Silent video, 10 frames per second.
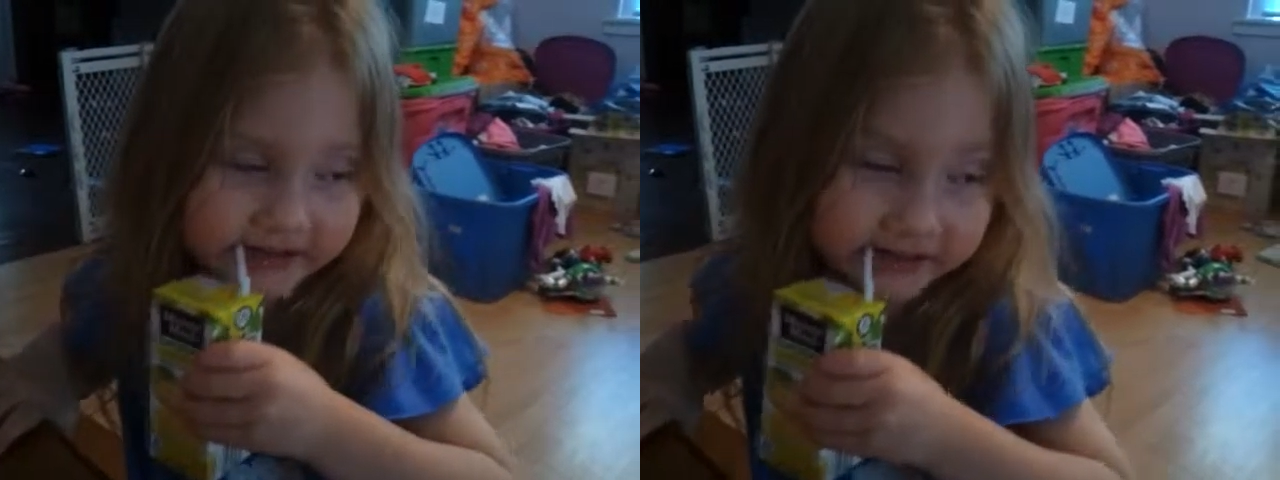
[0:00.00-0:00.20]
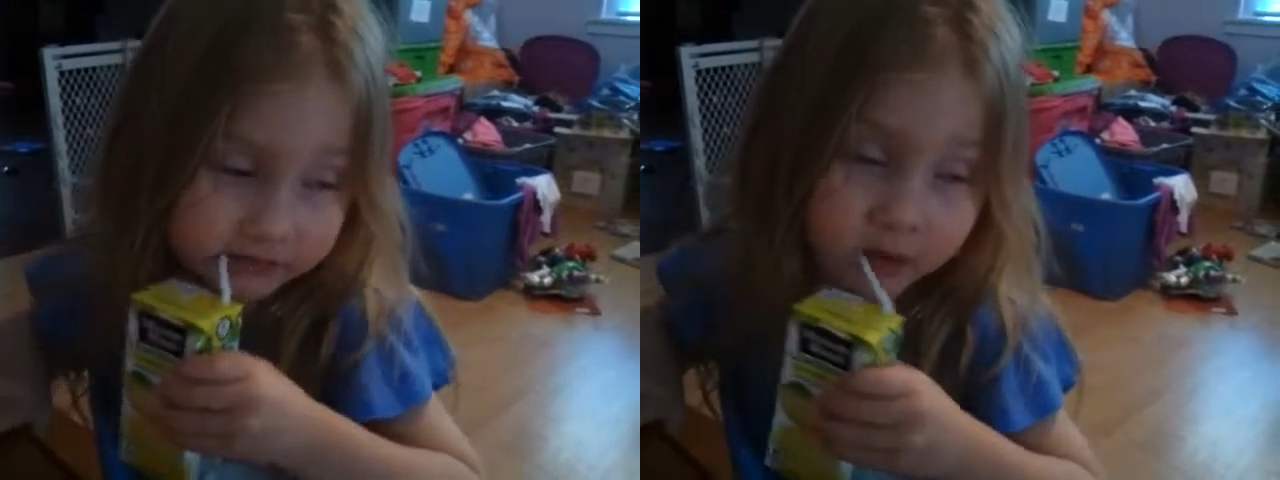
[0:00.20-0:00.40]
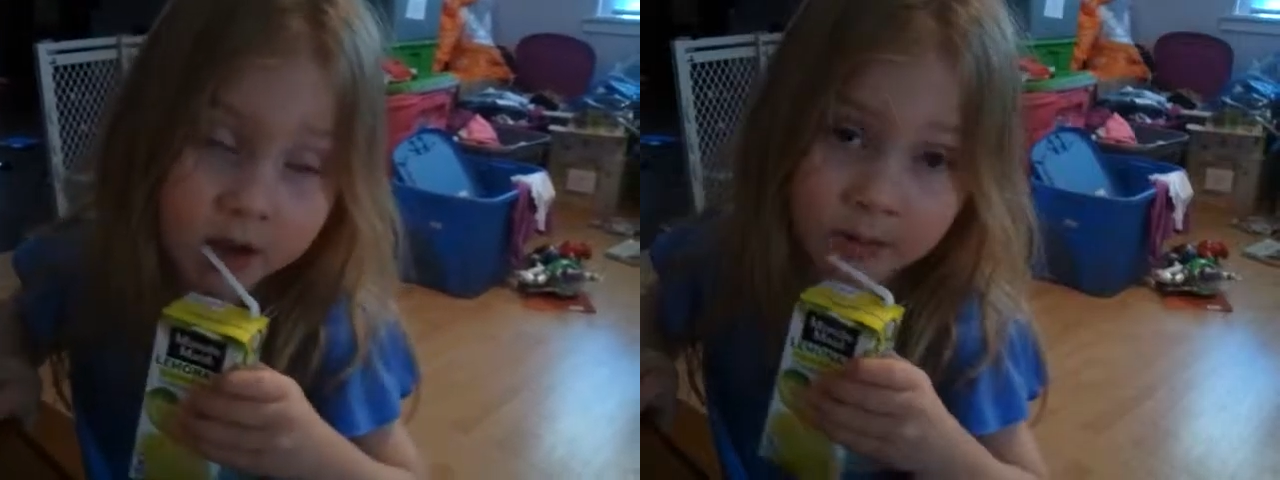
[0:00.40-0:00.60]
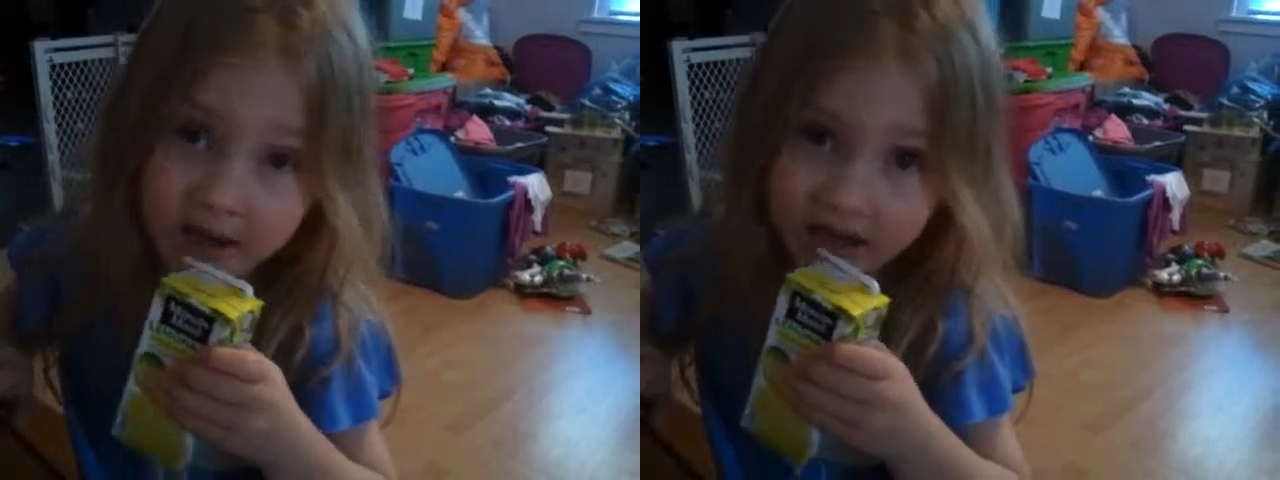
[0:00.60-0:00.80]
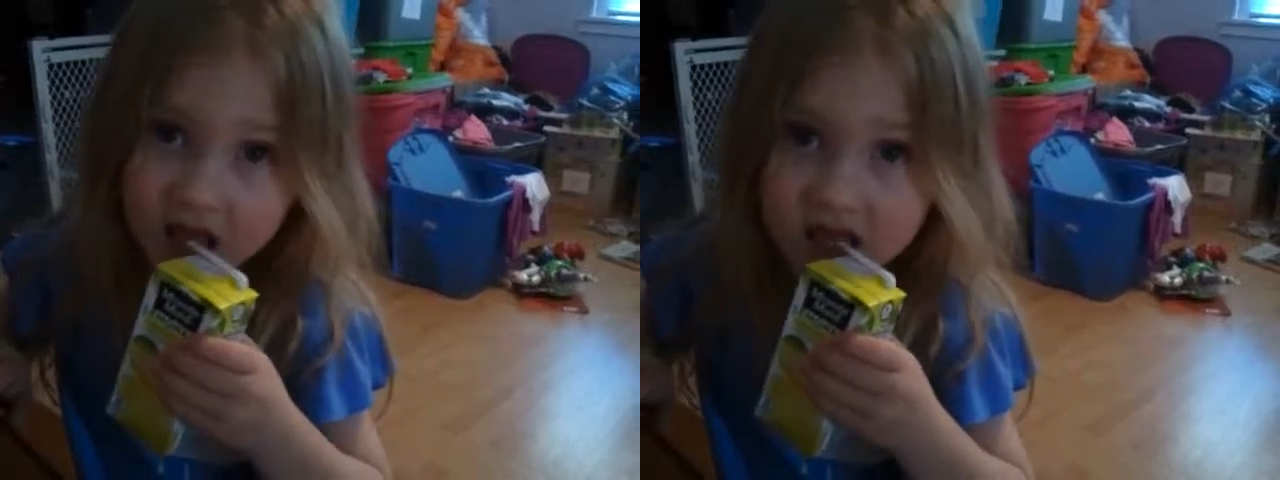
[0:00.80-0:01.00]
It's lemon.
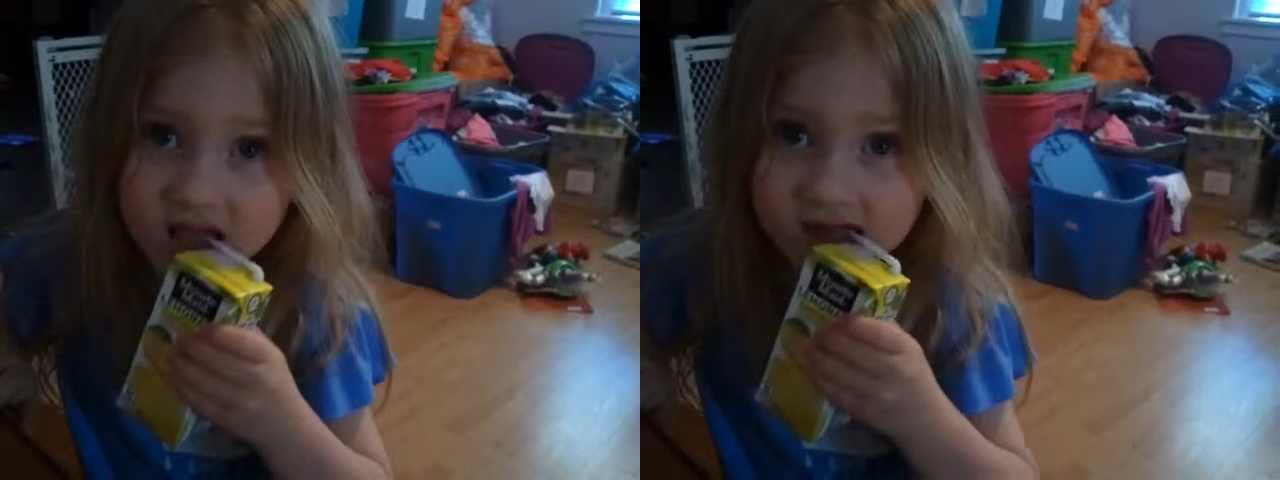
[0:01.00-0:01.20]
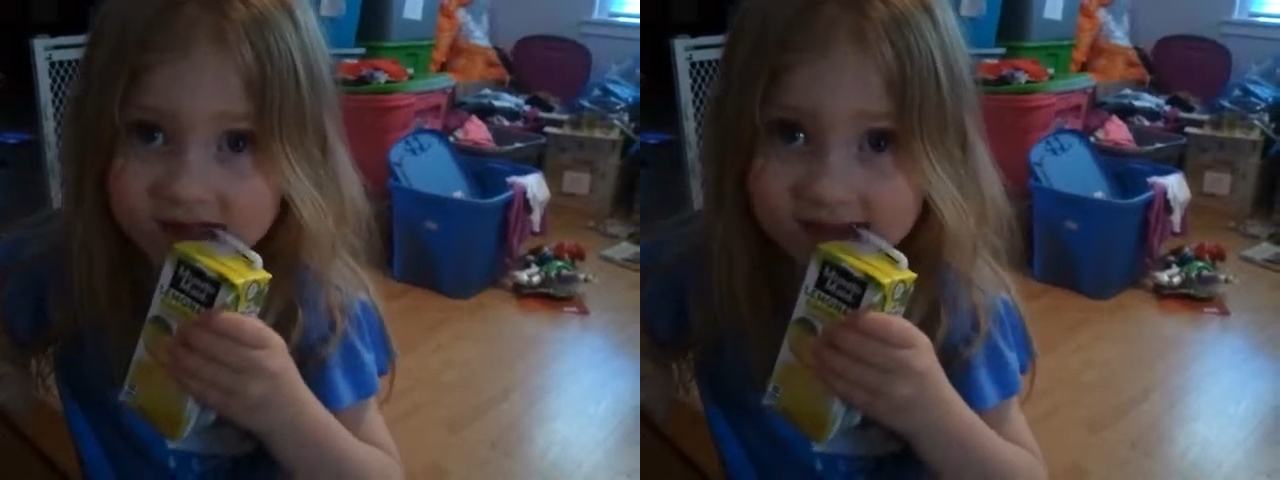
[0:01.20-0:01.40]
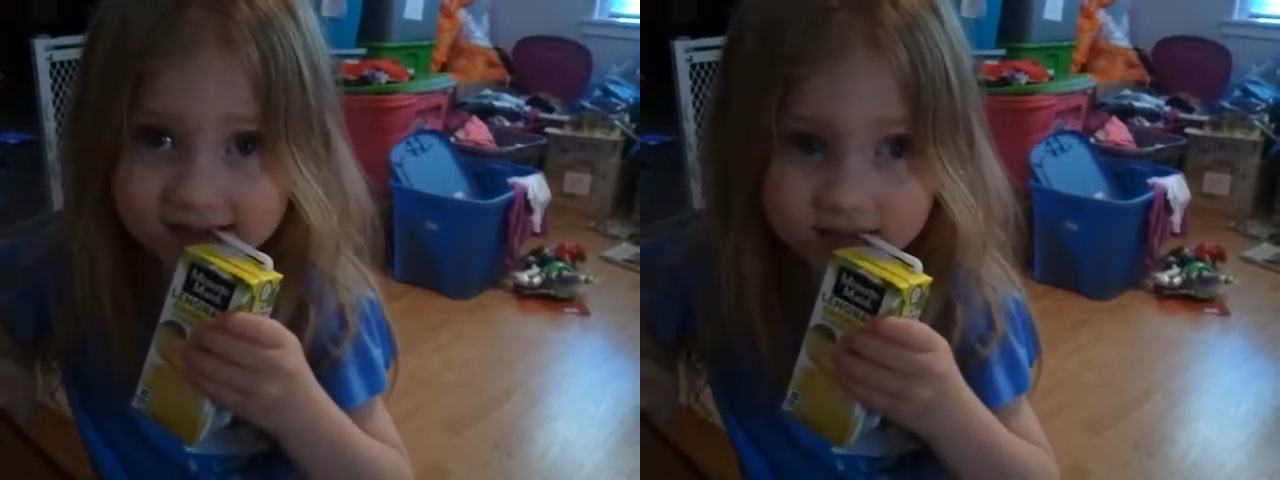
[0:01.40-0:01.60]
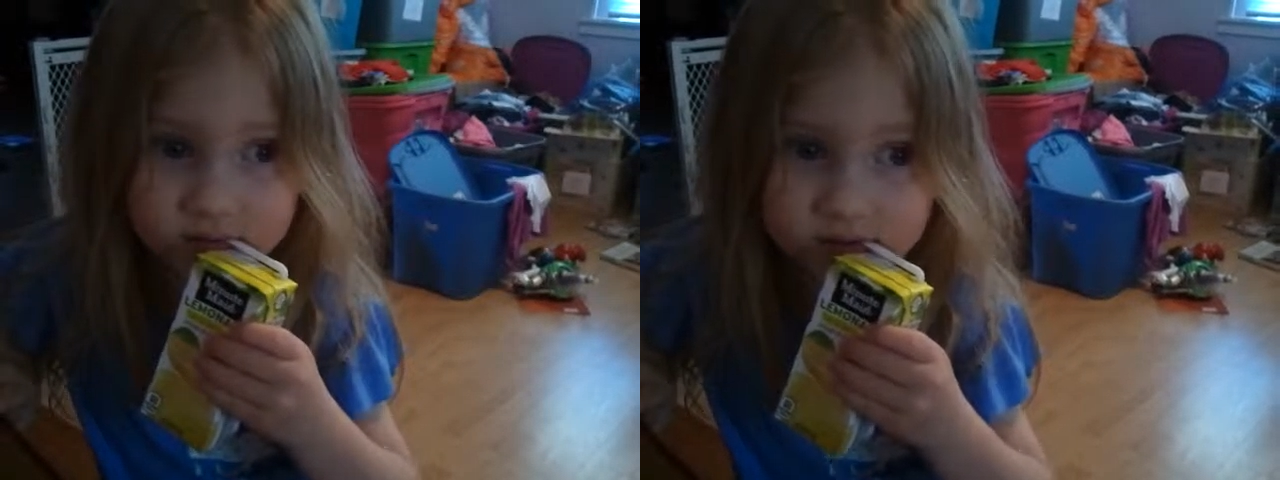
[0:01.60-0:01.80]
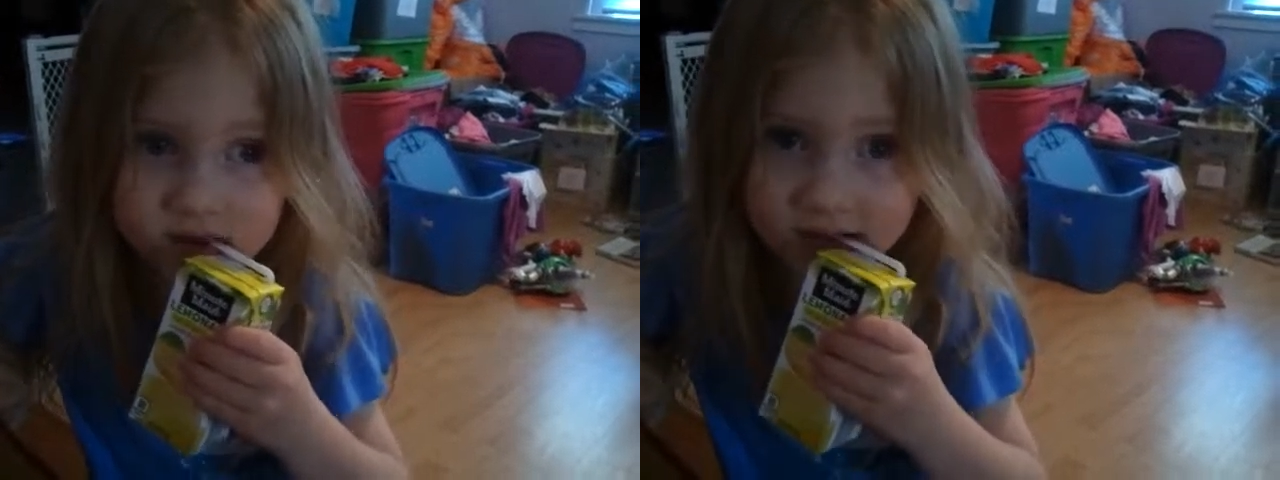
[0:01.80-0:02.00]
It's,
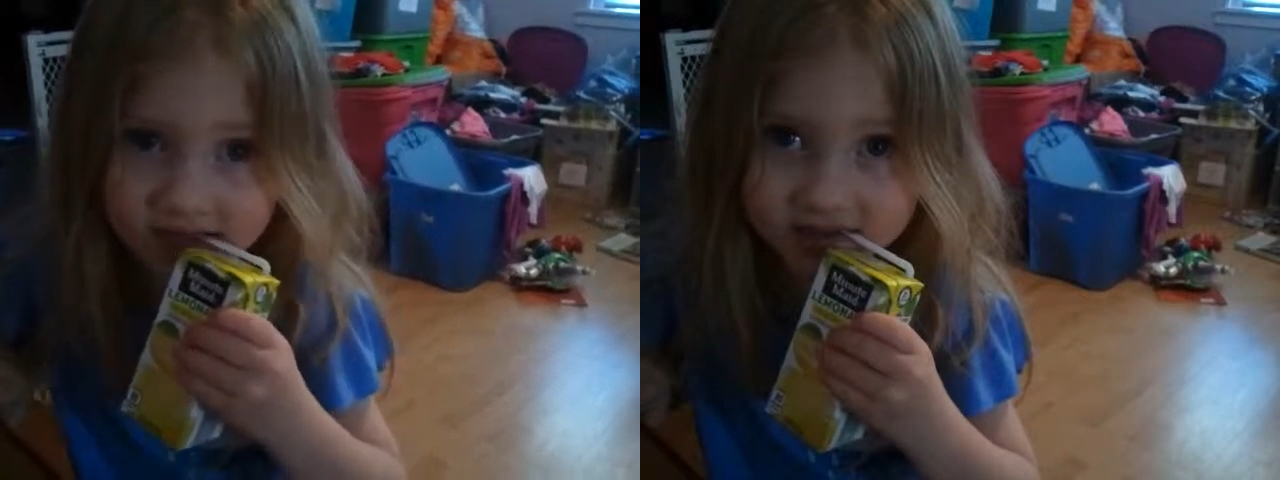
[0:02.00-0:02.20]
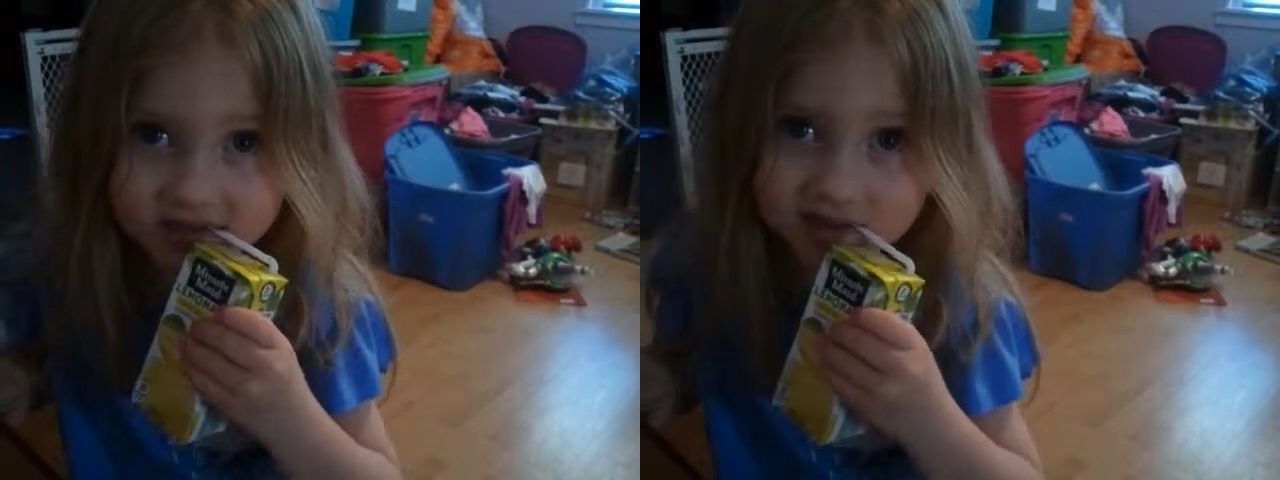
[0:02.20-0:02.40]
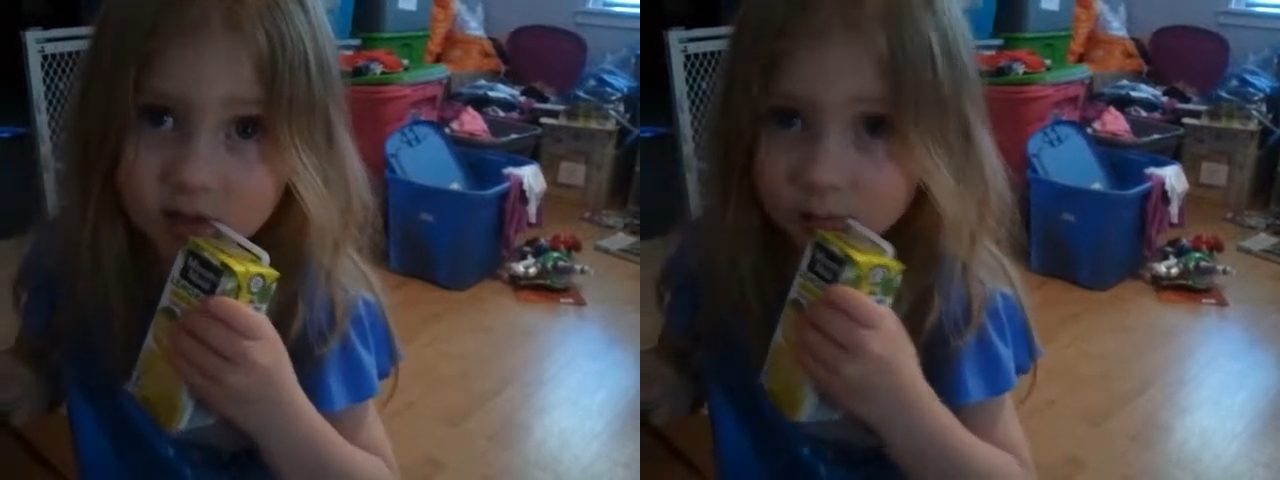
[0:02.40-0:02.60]
it's just come